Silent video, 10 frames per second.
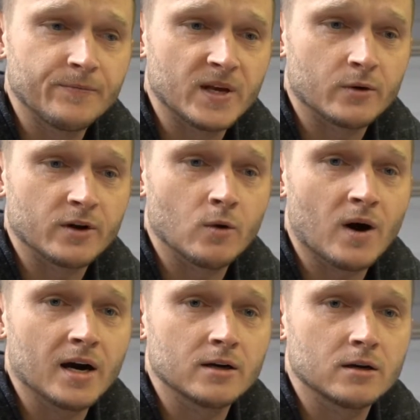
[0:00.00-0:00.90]
they
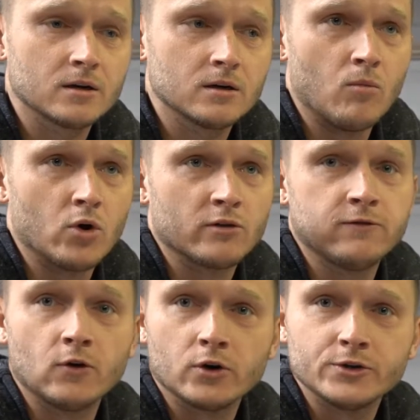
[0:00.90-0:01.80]
require more
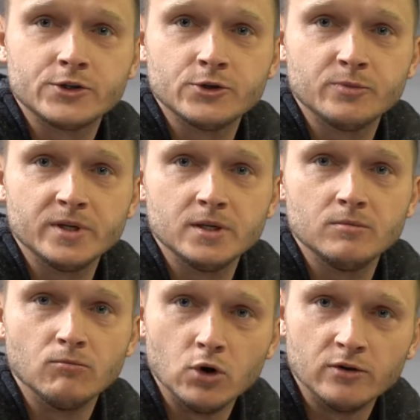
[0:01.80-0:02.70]
force to be
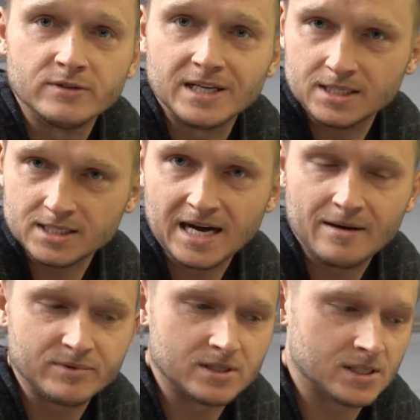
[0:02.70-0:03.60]
moved and
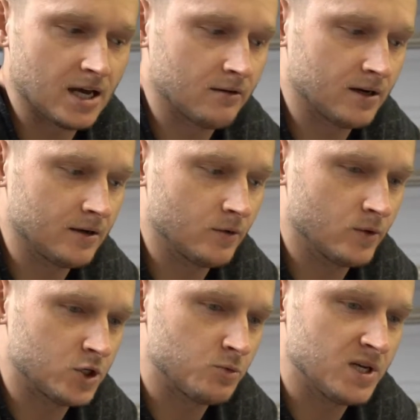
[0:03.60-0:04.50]
stopped, etc.,
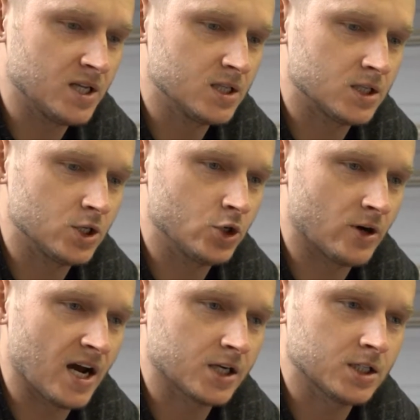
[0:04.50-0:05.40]
which means you're
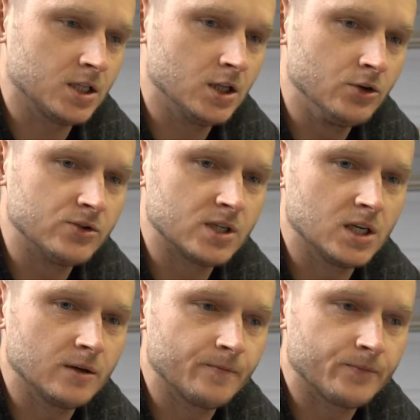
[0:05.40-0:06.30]
actually
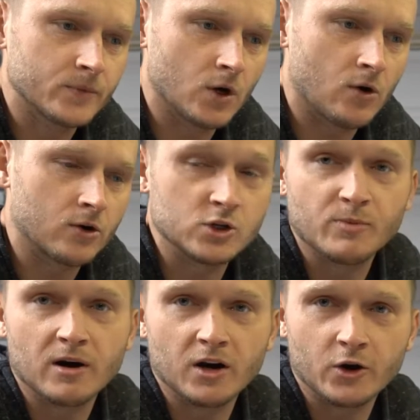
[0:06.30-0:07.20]
losing the
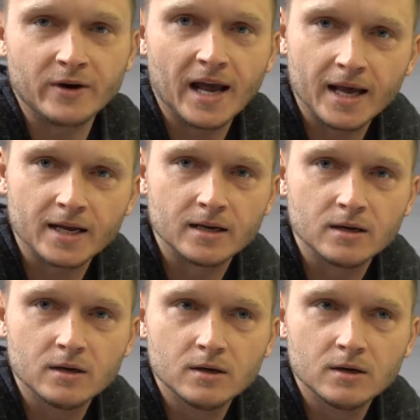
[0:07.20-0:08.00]
horsepower created